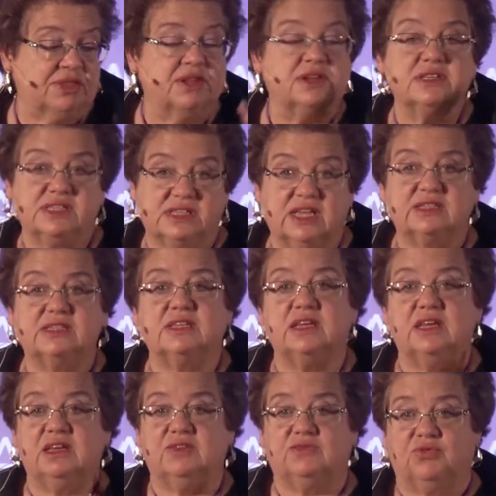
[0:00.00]
the
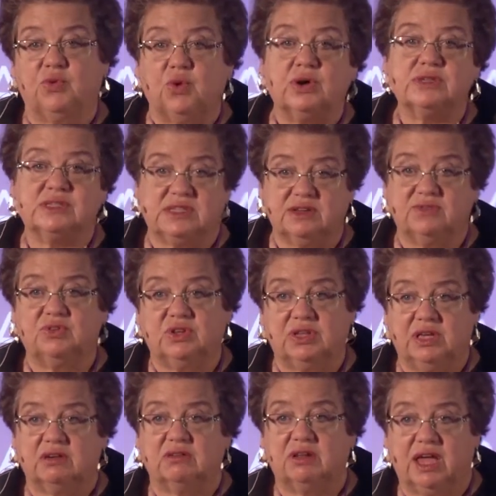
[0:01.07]
necessity for civil
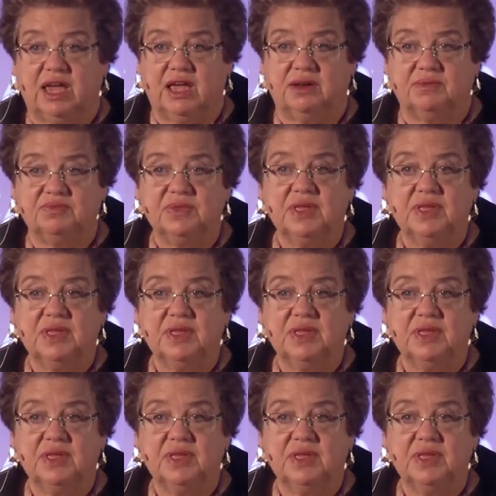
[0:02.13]
legal aid.